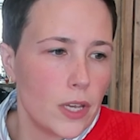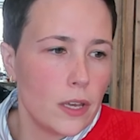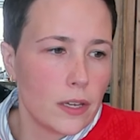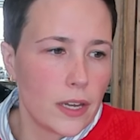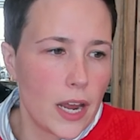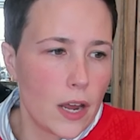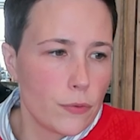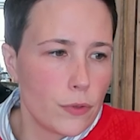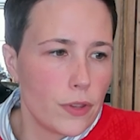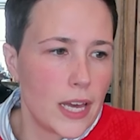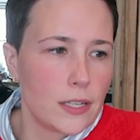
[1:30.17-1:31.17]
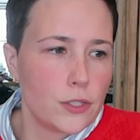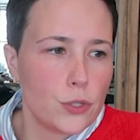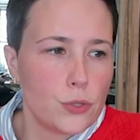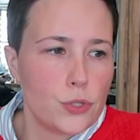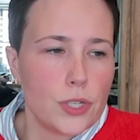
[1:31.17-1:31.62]
After that
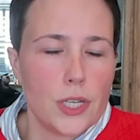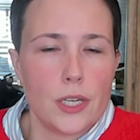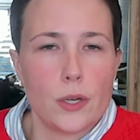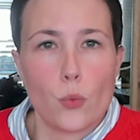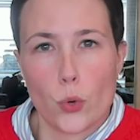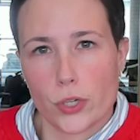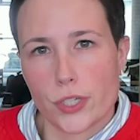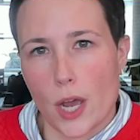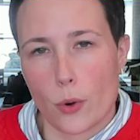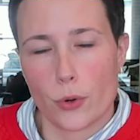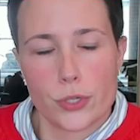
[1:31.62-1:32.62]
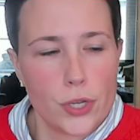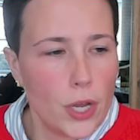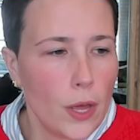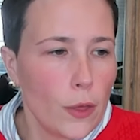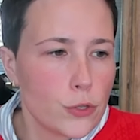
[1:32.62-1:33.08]
you see worked hours.
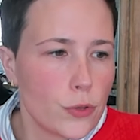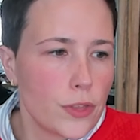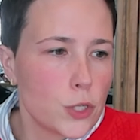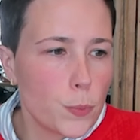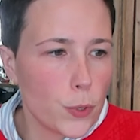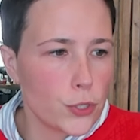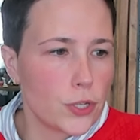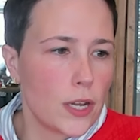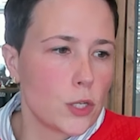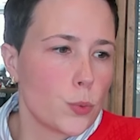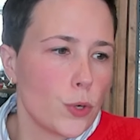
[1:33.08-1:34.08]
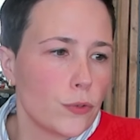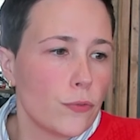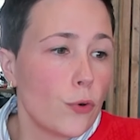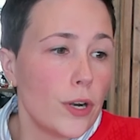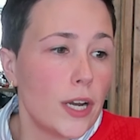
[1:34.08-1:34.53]
So this person has worked
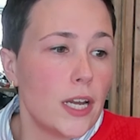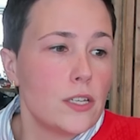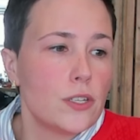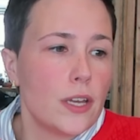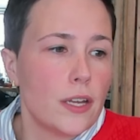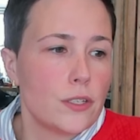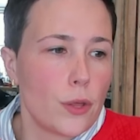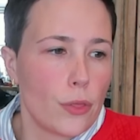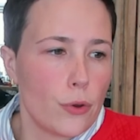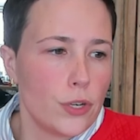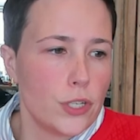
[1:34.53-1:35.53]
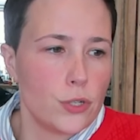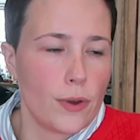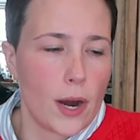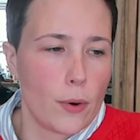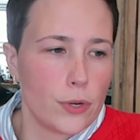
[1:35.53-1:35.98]
4 days and 32
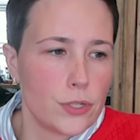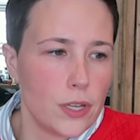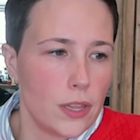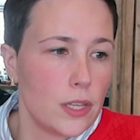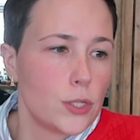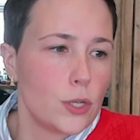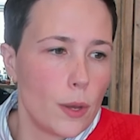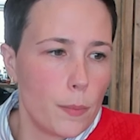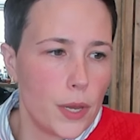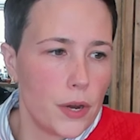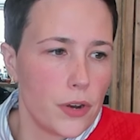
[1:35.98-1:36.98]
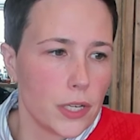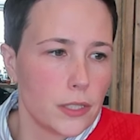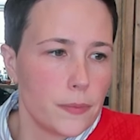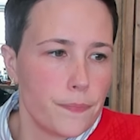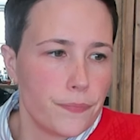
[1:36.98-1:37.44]
hours in this period.
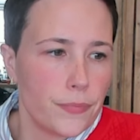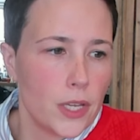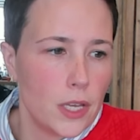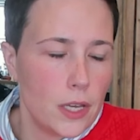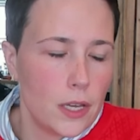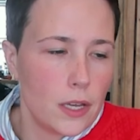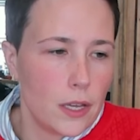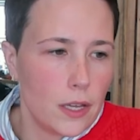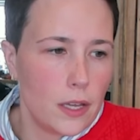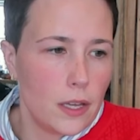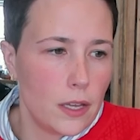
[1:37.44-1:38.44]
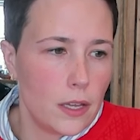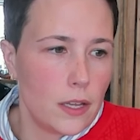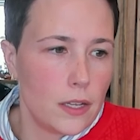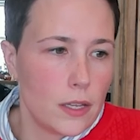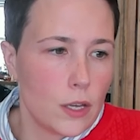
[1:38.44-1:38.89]

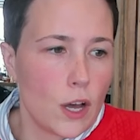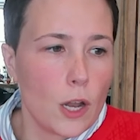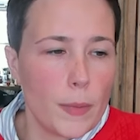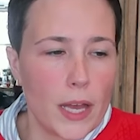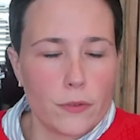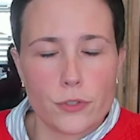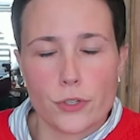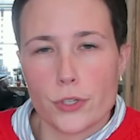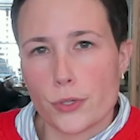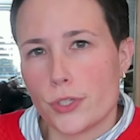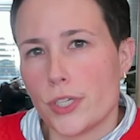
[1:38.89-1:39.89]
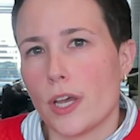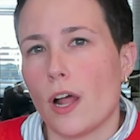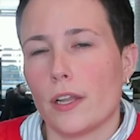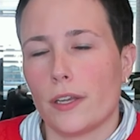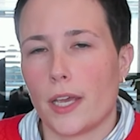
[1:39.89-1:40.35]
The column after you see
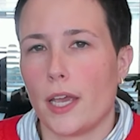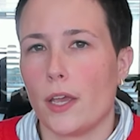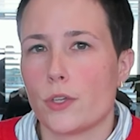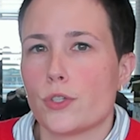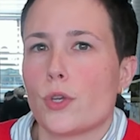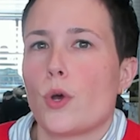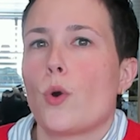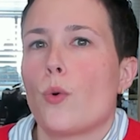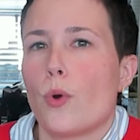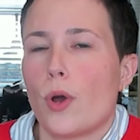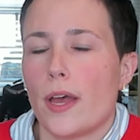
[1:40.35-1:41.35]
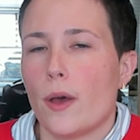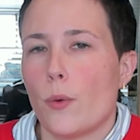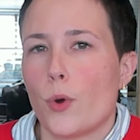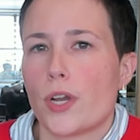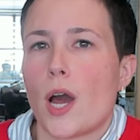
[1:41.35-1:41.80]
holiday. So
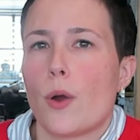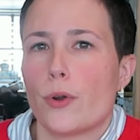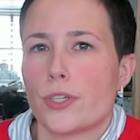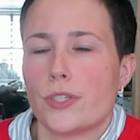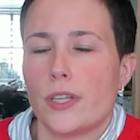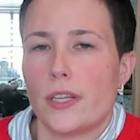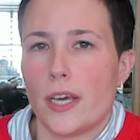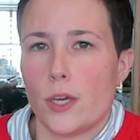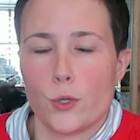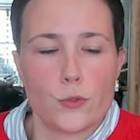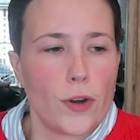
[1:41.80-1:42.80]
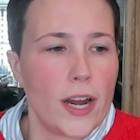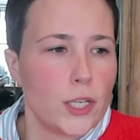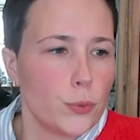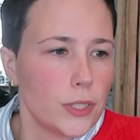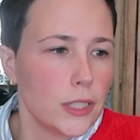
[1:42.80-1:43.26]
what hours did they use for
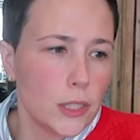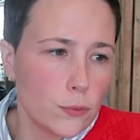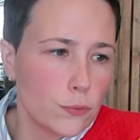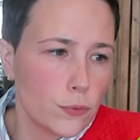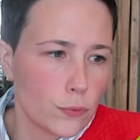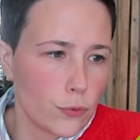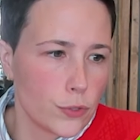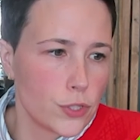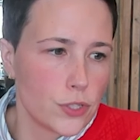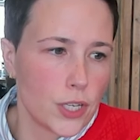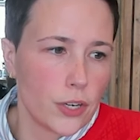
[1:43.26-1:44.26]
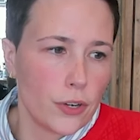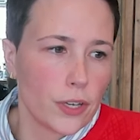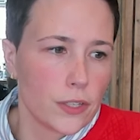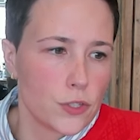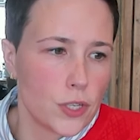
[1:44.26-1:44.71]
annual leave? For instance, here you
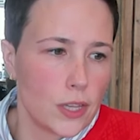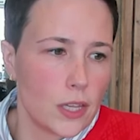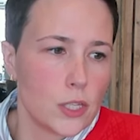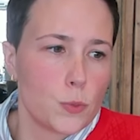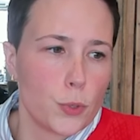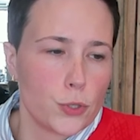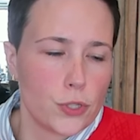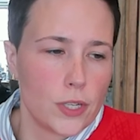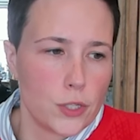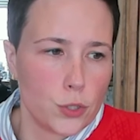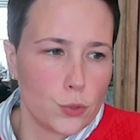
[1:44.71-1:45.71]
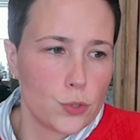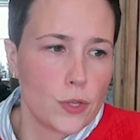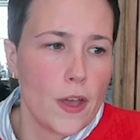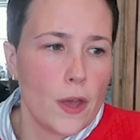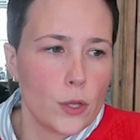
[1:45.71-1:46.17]
can see that this person has used
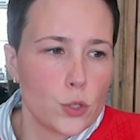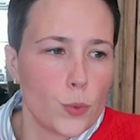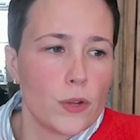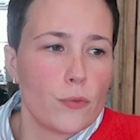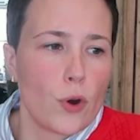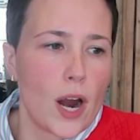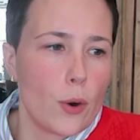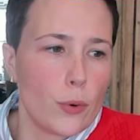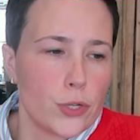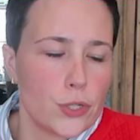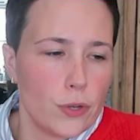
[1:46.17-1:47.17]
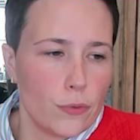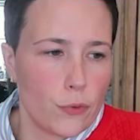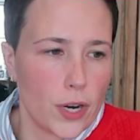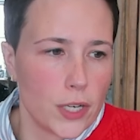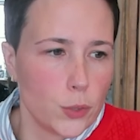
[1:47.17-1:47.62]
24 hours
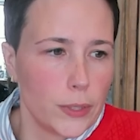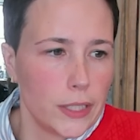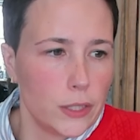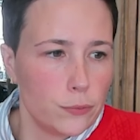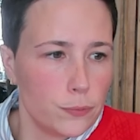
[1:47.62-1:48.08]
for annual leave.